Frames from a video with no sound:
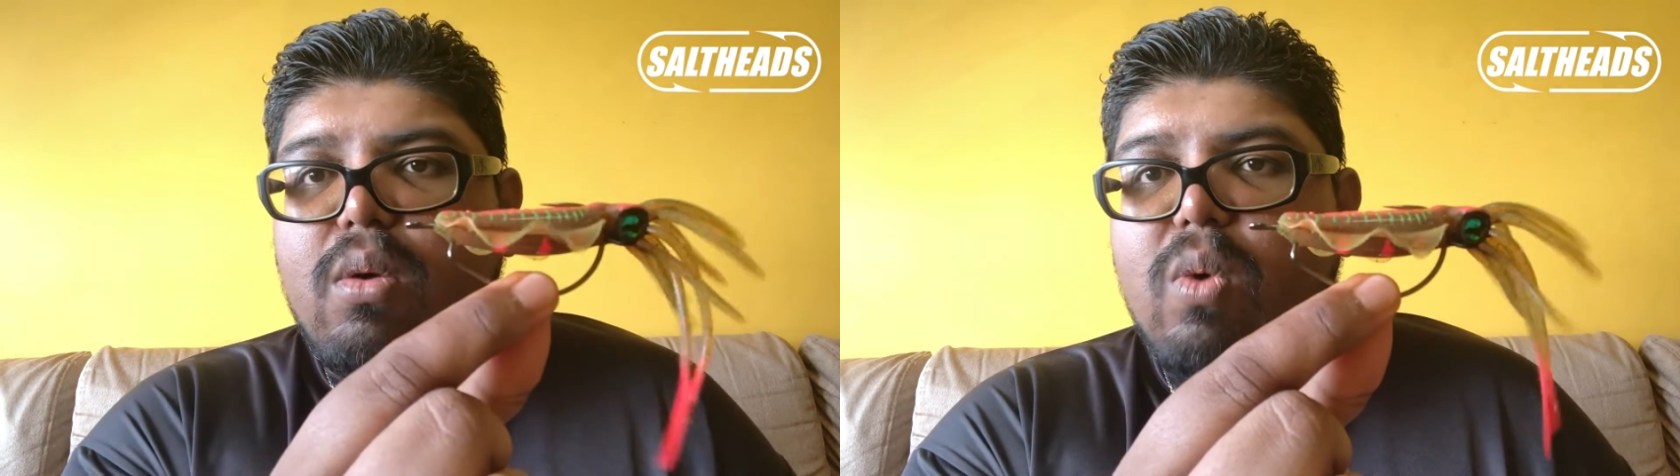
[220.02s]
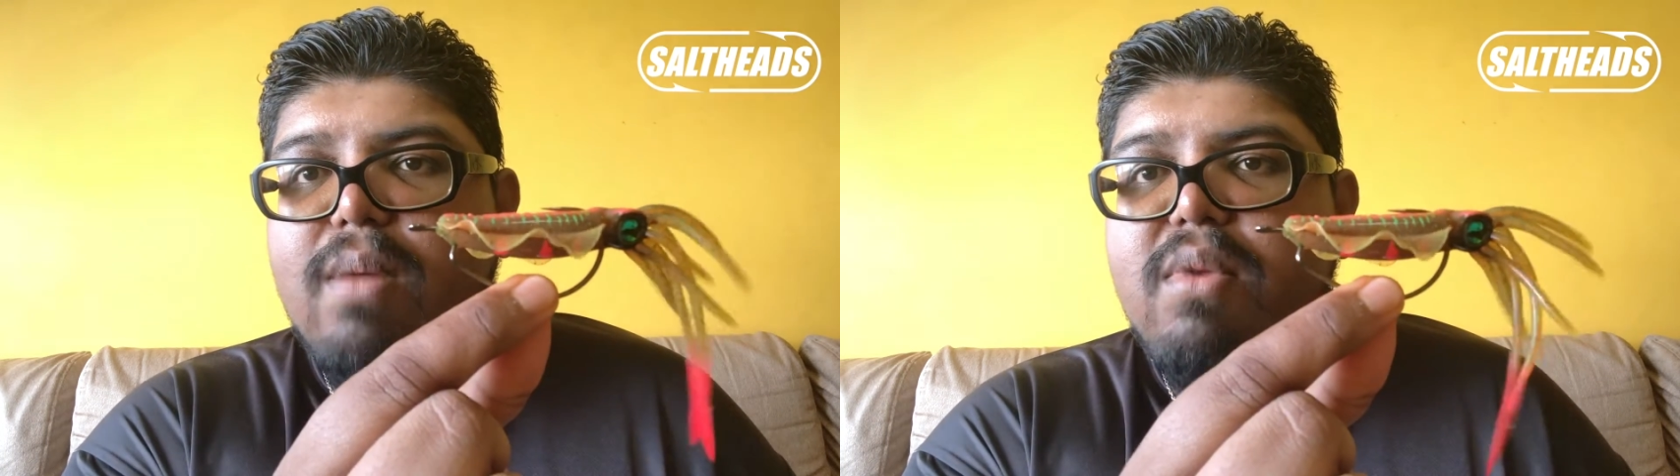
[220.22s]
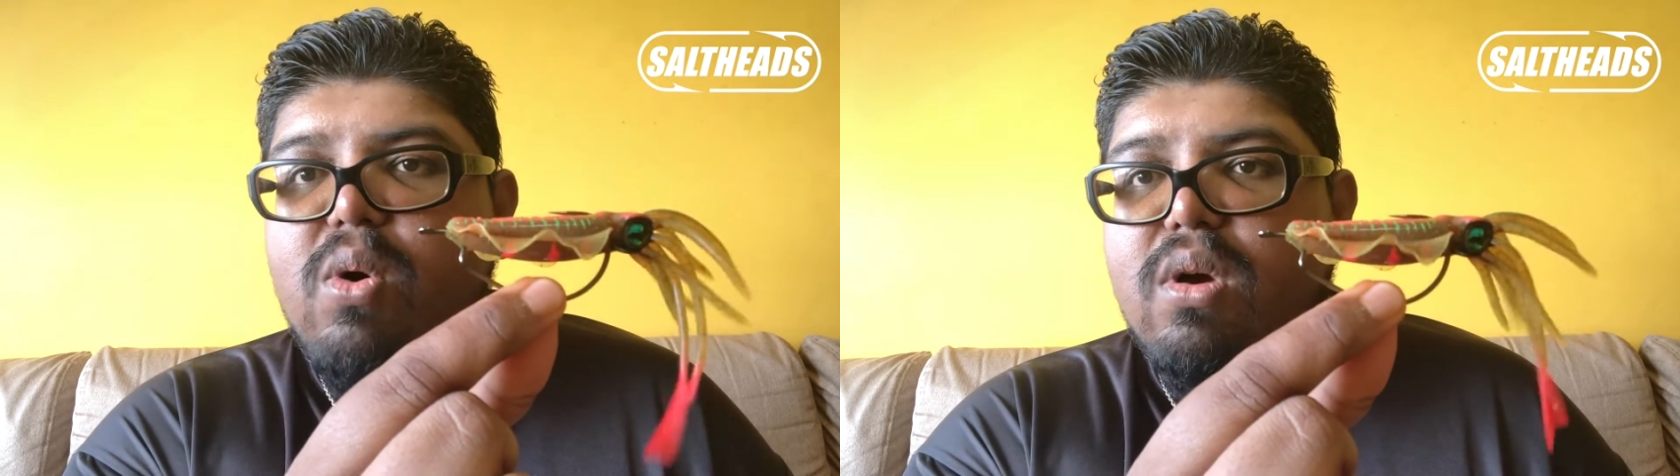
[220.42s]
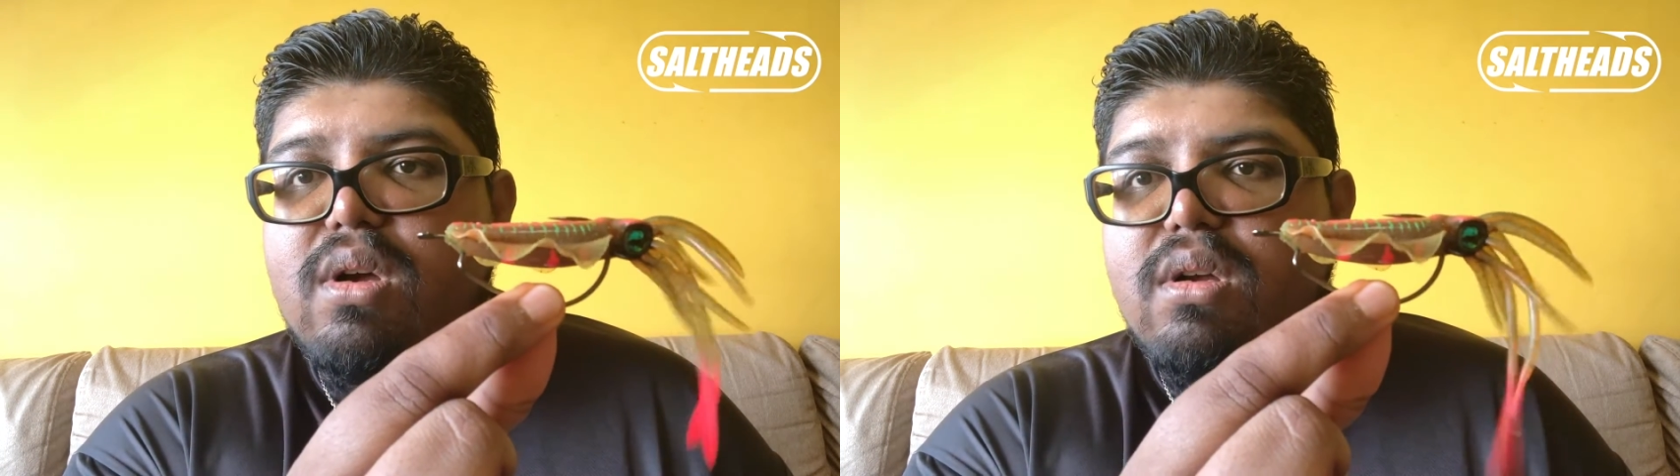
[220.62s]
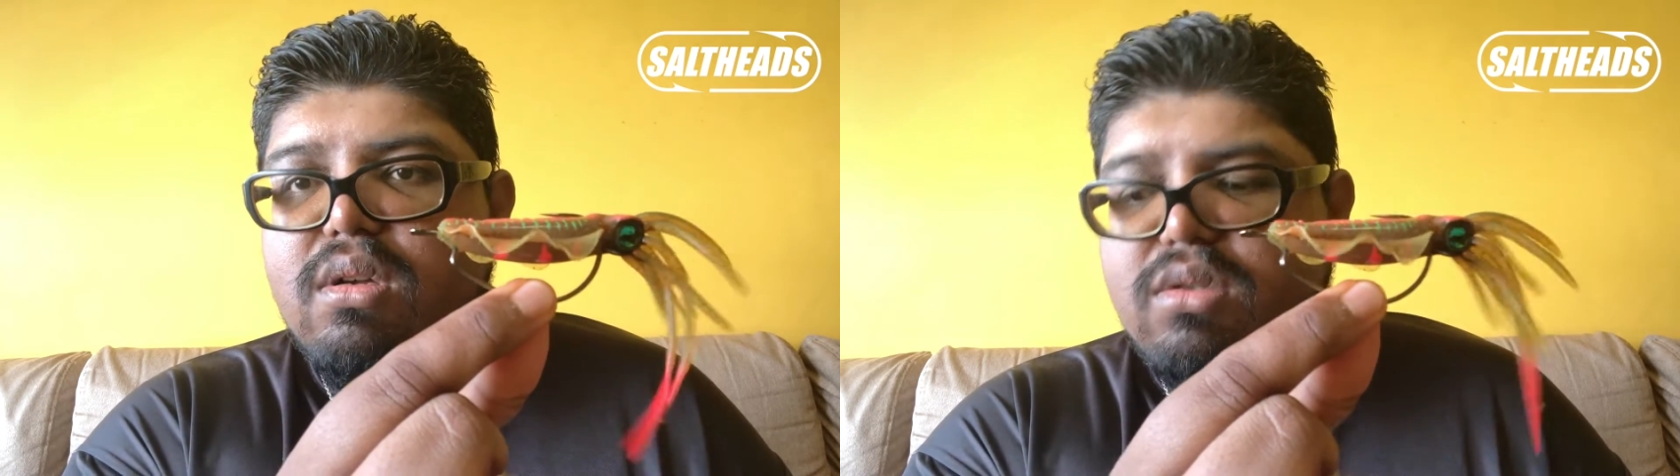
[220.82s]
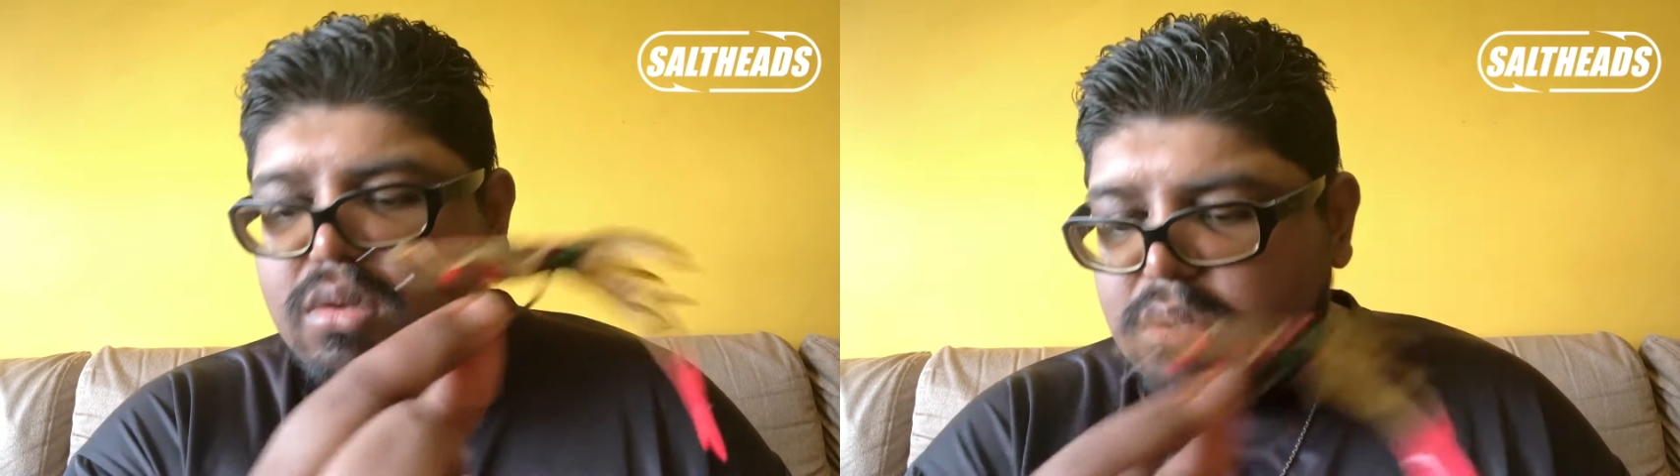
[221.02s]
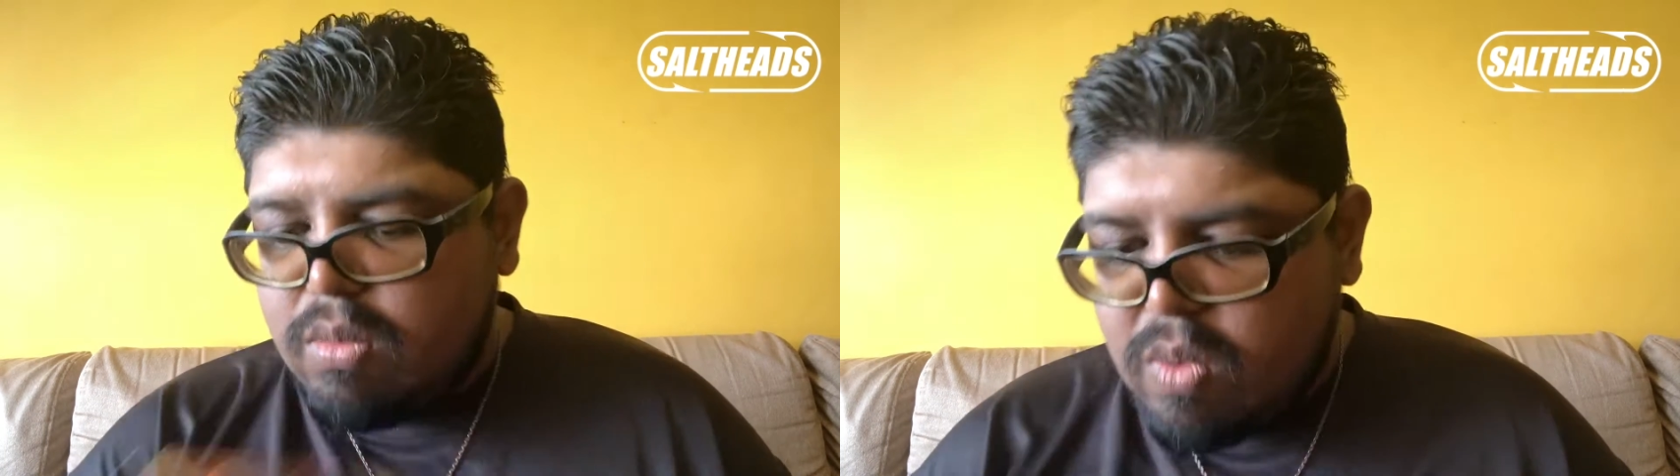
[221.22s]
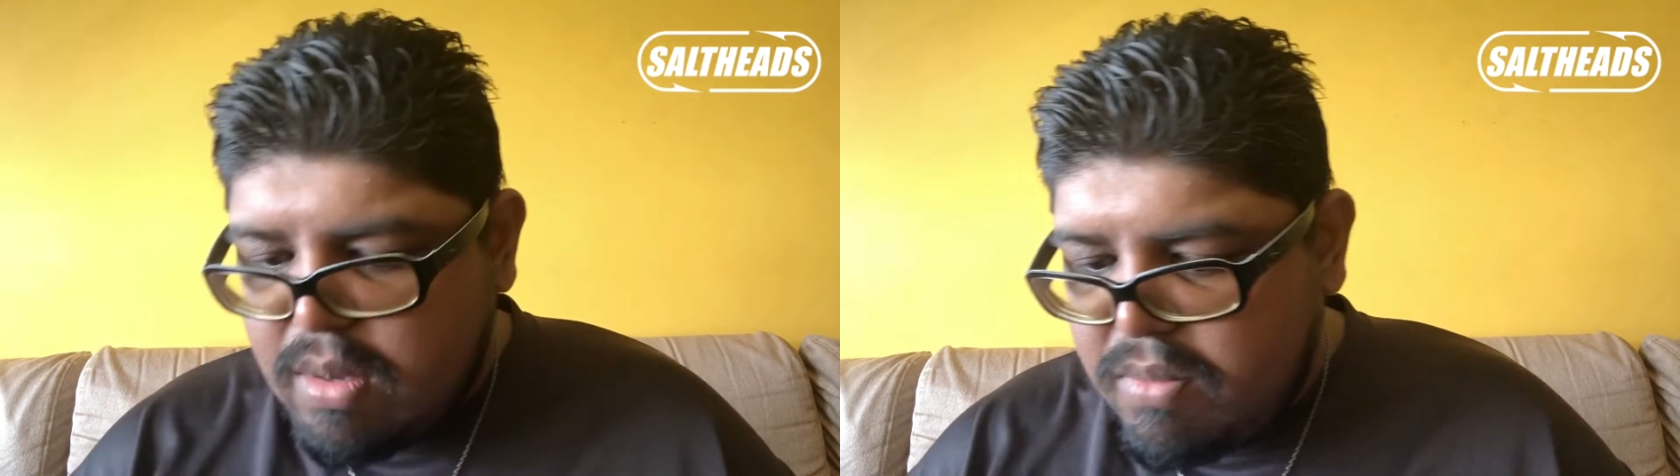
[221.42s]
worm hook. So the
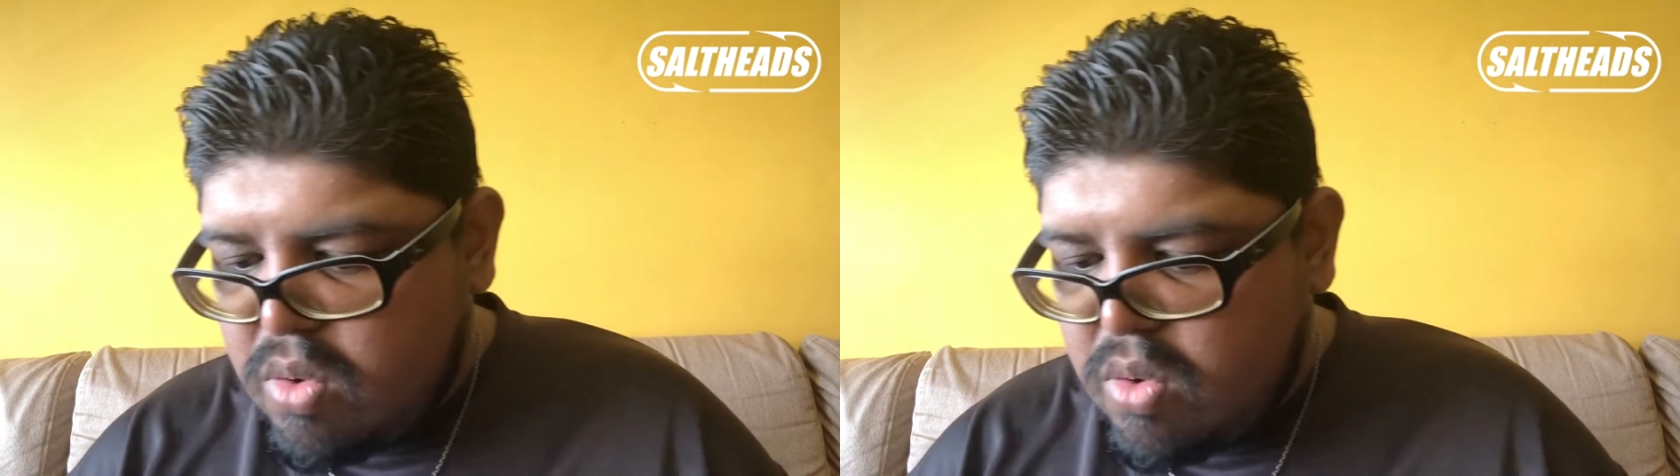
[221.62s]
worm